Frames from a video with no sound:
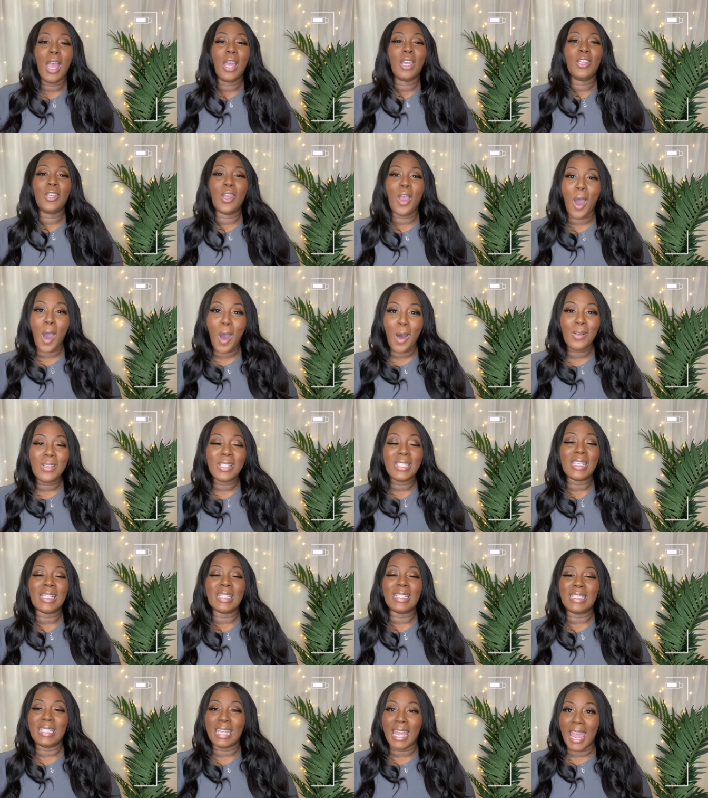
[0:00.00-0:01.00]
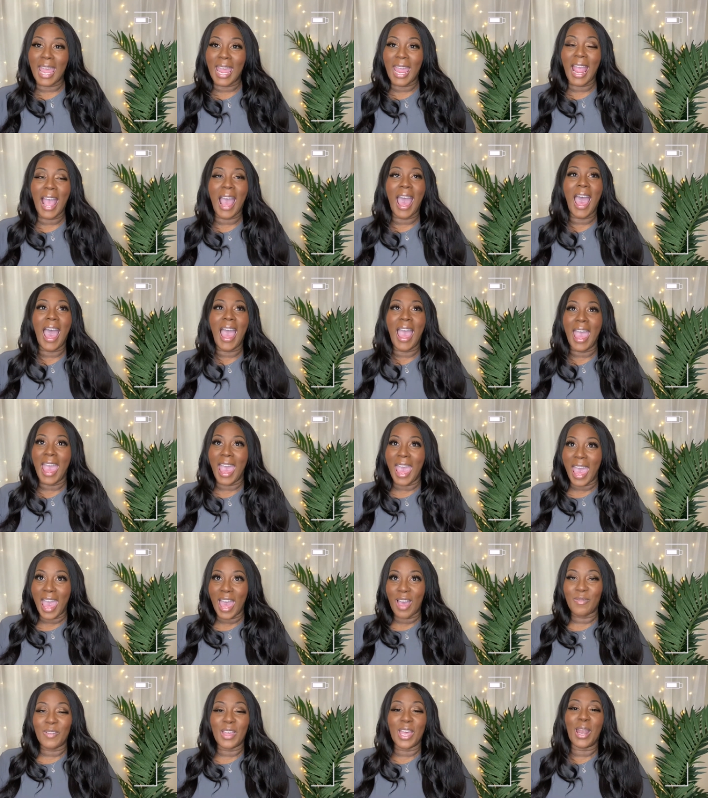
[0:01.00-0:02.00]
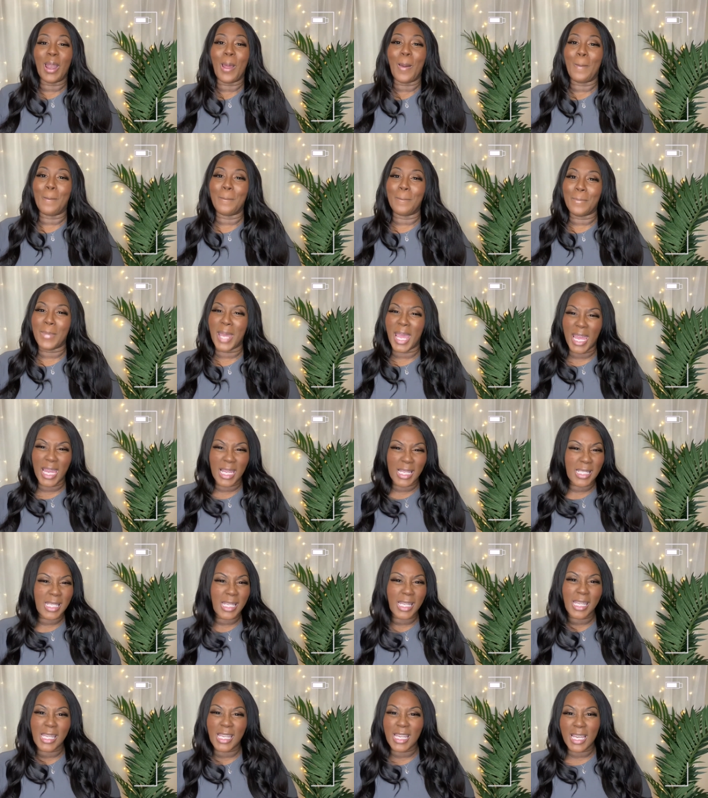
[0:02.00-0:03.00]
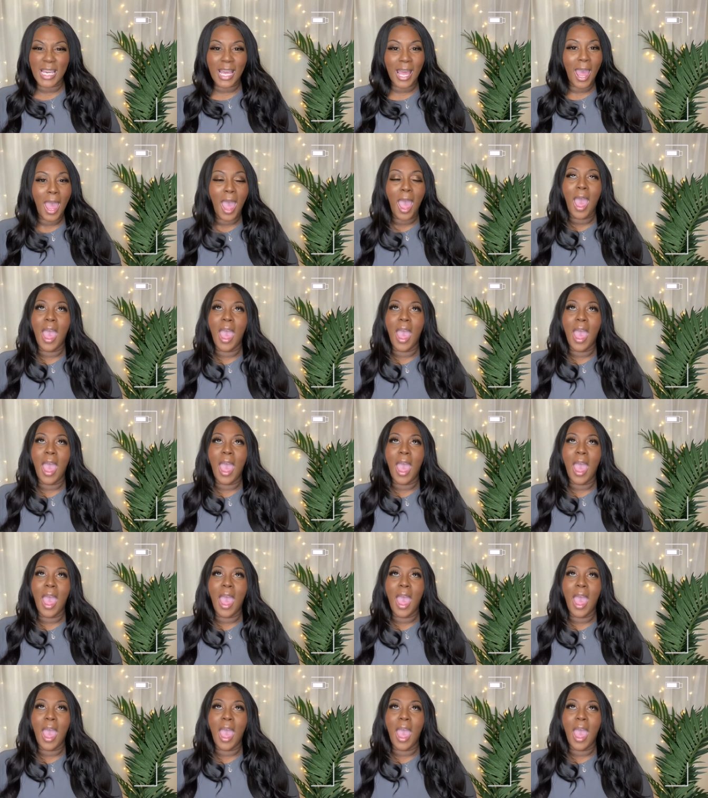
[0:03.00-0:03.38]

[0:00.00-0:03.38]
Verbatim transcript: Y'all, today I have an amazing,